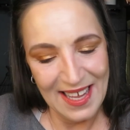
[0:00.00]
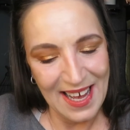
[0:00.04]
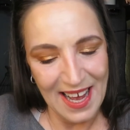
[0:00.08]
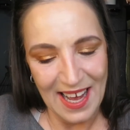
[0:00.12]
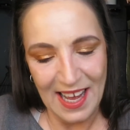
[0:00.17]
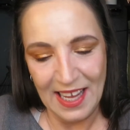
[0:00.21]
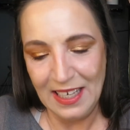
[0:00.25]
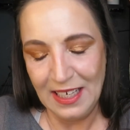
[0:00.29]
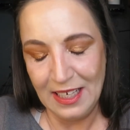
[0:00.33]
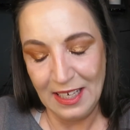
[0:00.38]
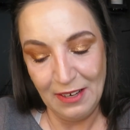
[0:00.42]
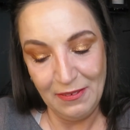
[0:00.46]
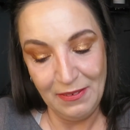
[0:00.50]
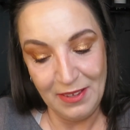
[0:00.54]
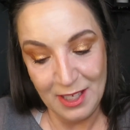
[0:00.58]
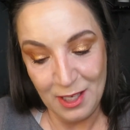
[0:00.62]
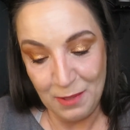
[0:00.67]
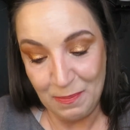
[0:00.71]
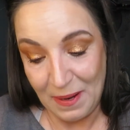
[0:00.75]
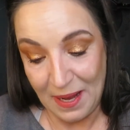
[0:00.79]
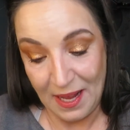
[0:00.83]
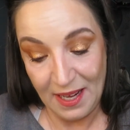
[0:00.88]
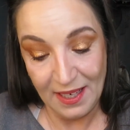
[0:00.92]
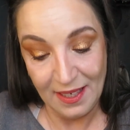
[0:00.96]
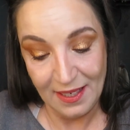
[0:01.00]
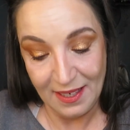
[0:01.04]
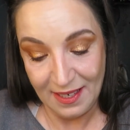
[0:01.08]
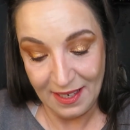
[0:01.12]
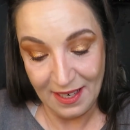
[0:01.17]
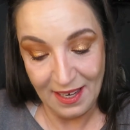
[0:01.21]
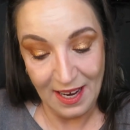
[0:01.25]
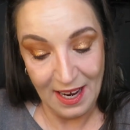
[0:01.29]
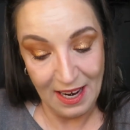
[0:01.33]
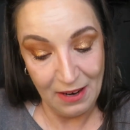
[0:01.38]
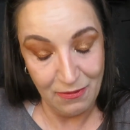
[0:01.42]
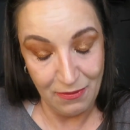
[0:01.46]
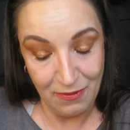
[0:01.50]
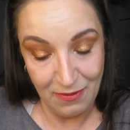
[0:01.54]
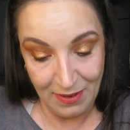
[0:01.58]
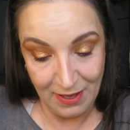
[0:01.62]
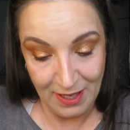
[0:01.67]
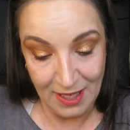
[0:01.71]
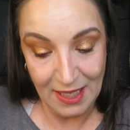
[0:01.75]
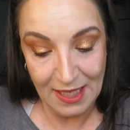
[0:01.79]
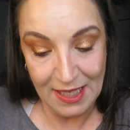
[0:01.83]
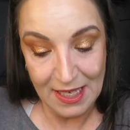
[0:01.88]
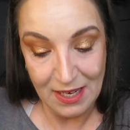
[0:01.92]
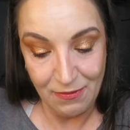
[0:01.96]
I love this palette. I
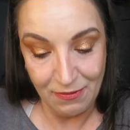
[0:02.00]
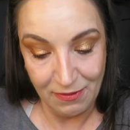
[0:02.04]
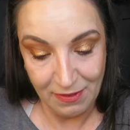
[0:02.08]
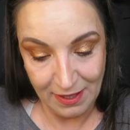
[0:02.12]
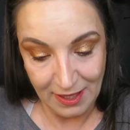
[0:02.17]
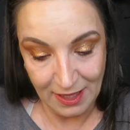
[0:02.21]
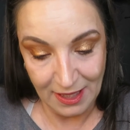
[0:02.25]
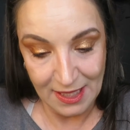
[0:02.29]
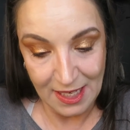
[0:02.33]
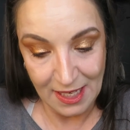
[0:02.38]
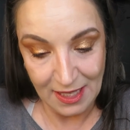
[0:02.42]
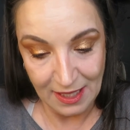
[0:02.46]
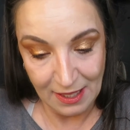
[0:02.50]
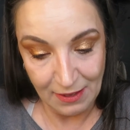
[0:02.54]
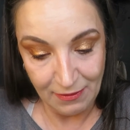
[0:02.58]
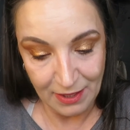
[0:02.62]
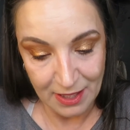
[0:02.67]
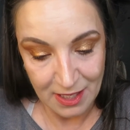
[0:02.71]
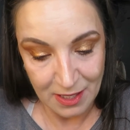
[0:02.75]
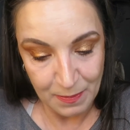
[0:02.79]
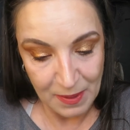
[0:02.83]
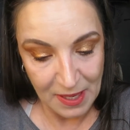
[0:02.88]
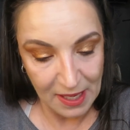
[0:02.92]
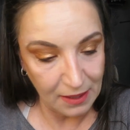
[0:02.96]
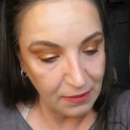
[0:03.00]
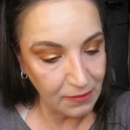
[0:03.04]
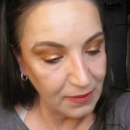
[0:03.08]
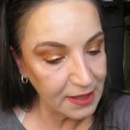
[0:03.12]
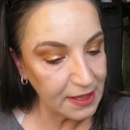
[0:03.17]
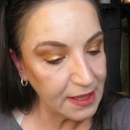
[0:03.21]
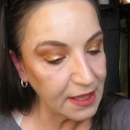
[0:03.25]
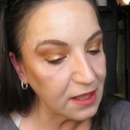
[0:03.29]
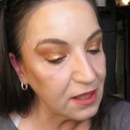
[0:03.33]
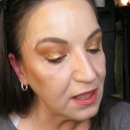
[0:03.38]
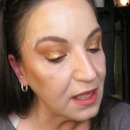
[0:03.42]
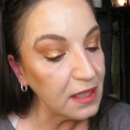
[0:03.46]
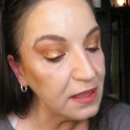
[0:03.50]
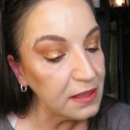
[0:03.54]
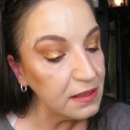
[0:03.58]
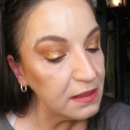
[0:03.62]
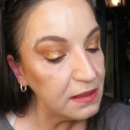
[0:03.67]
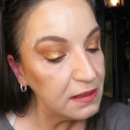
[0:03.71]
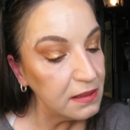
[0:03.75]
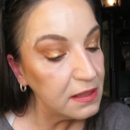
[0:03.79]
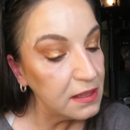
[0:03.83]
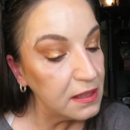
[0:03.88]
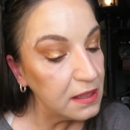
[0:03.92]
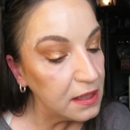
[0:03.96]
really, really love this palette. What's it called?
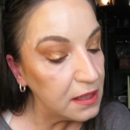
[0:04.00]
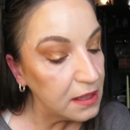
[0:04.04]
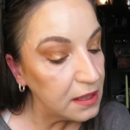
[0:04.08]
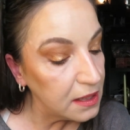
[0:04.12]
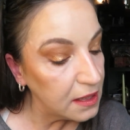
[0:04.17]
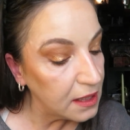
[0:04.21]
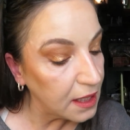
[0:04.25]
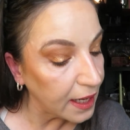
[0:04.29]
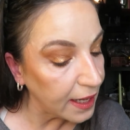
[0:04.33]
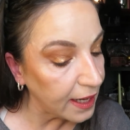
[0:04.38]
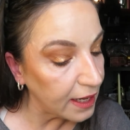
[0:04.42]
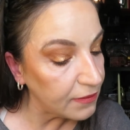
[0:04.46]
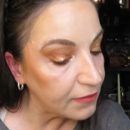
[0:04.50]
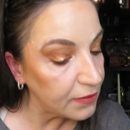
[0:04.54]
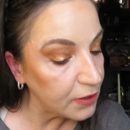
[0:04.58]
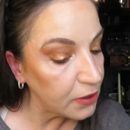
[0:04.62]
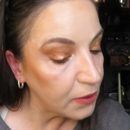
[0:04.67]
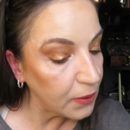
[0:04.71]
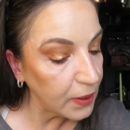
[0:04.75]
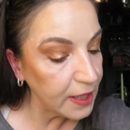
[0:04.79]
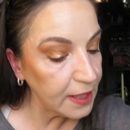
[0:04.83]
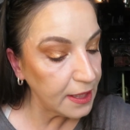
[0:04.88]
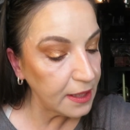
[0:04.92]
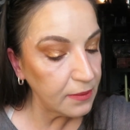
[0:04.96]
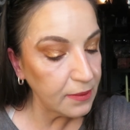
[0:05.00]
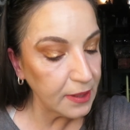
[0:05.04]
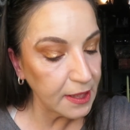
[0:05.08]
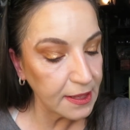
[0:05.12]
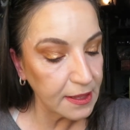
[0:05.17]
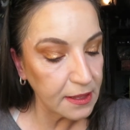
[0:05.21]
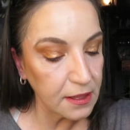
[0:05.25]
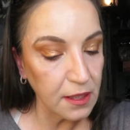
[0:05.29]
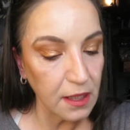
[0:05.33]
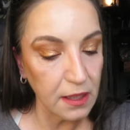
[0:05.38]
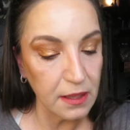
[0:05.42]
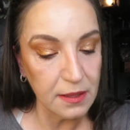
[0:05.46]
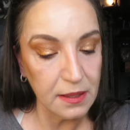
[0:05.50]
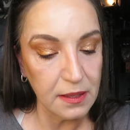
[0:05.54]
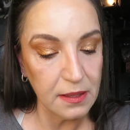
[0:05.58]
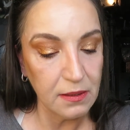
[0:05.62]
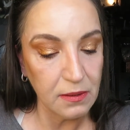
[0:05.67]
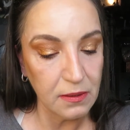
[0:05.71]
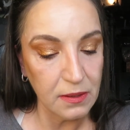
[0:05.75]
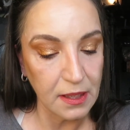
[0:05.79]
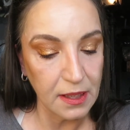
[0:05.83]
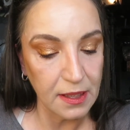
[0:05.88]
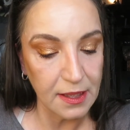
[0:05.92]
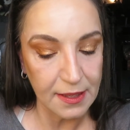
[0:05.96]
I have no idea what it's called.
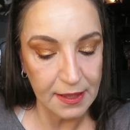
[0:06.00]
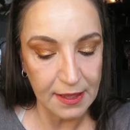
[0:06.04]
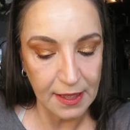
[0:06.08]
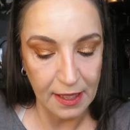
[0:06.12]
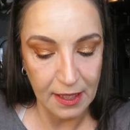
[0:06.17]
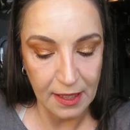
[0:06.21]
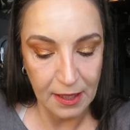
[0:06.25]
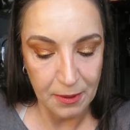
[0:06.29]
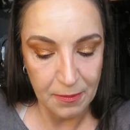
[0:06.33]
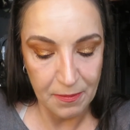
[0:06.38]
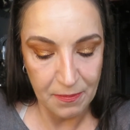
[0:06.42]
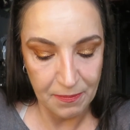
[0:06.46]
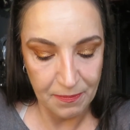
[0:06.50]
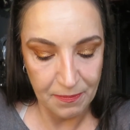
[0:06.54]
Hold on a sec.